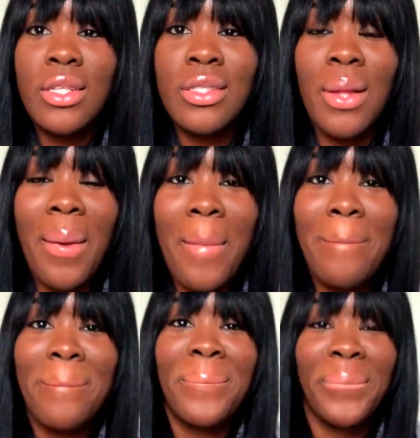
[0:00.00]

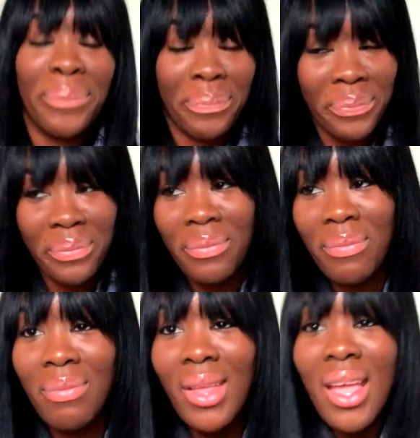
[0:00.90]
So
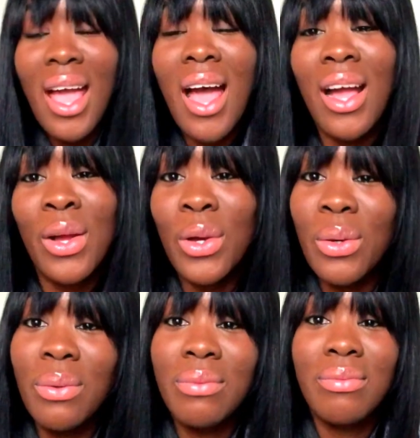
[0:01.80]
I
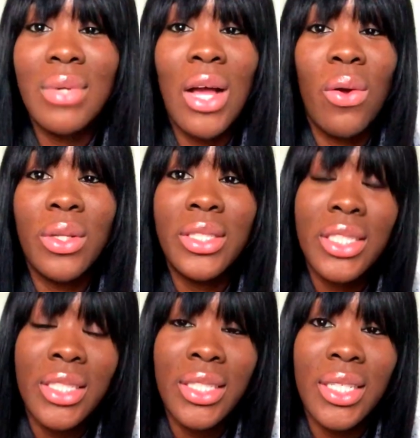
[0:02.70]

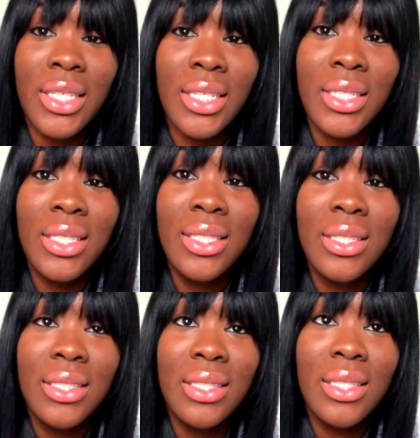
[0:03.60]
audition,
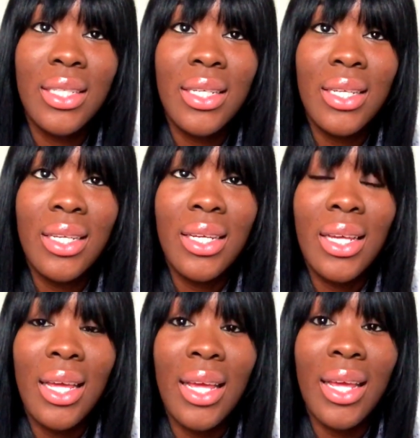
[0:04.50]

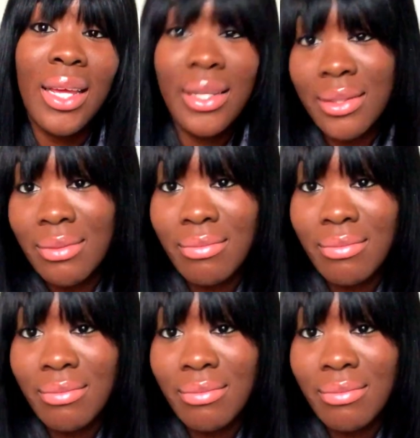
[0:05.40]
and